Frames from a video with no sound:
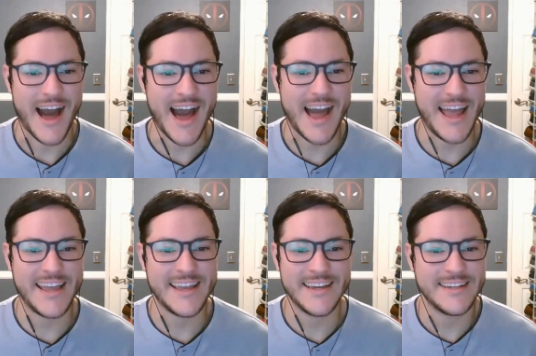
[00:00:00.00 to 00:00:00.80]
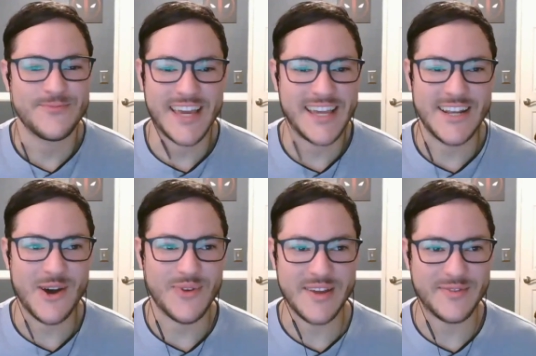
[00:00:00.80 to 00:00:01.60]
I
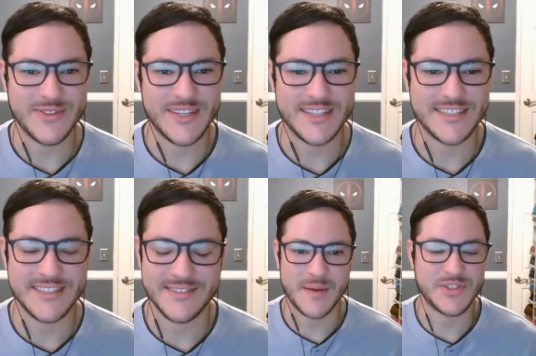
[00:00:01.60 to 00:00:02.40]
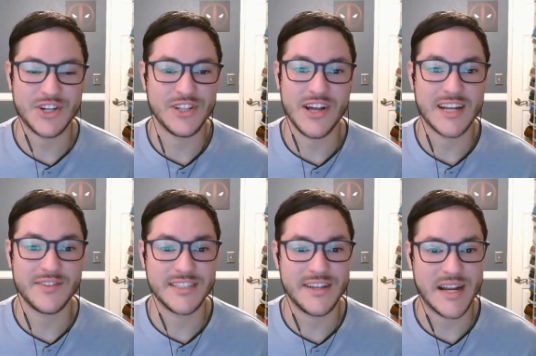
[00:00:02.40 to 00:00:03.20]
cannot wait for this. I'm sure a lot of
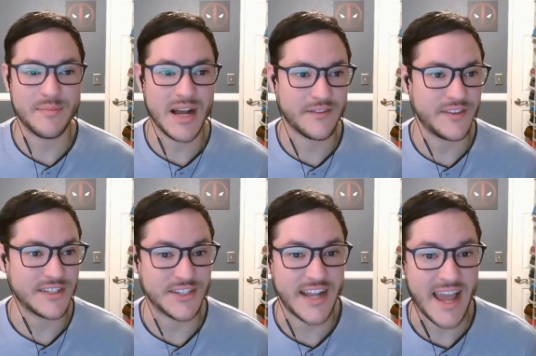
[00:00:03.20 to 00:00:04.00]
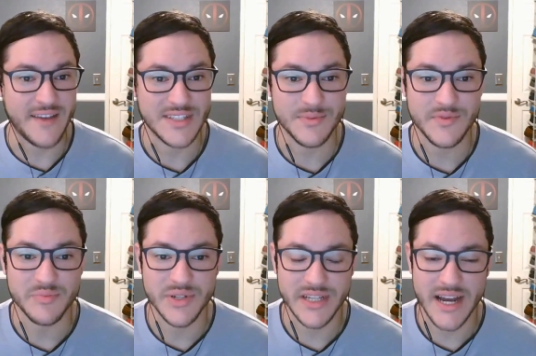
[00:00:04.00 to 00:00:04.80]
us here at Apocaflix are going to have this movie
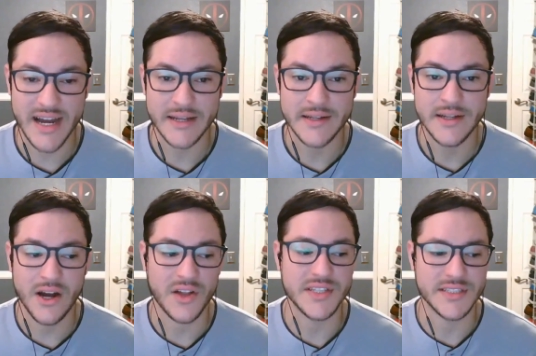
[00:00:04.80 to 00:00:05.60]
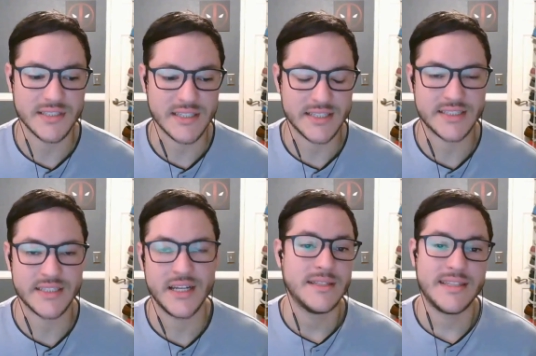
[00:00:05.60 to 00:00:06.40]
pretty high on this
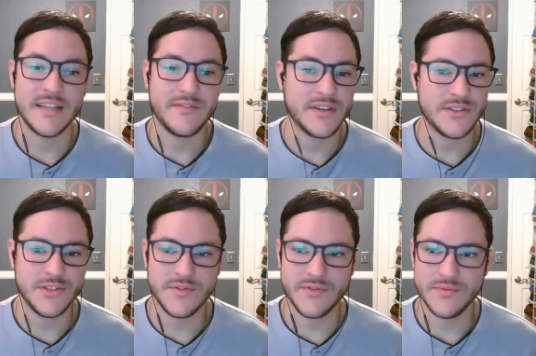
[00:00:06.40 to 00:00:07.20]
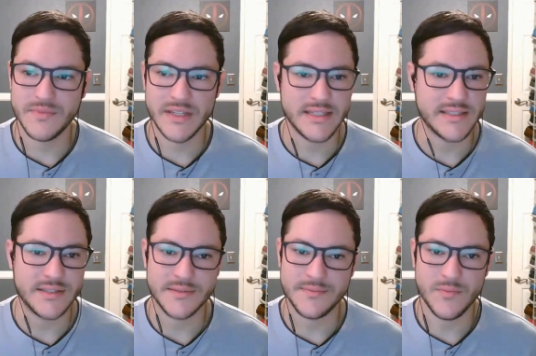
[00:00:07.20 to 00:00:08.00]
list. Denis Villeneuve
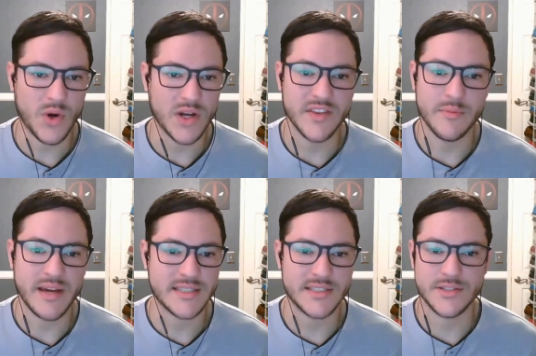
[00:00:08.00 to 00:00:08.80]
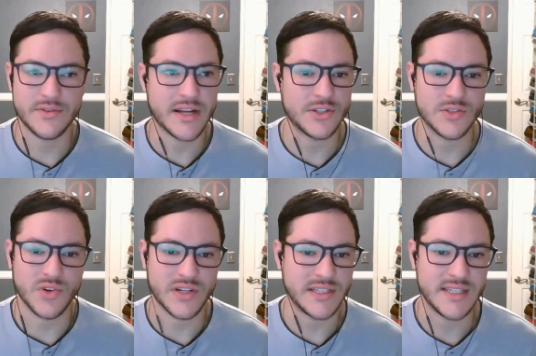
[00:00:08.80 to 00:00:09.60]
is one of the best directors
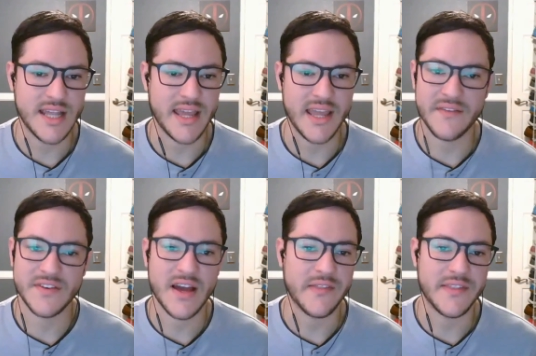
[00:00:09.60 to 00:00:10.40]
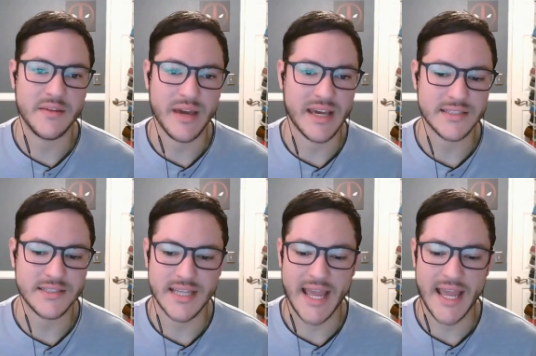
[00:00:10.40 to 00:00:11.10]
working today, if not the best.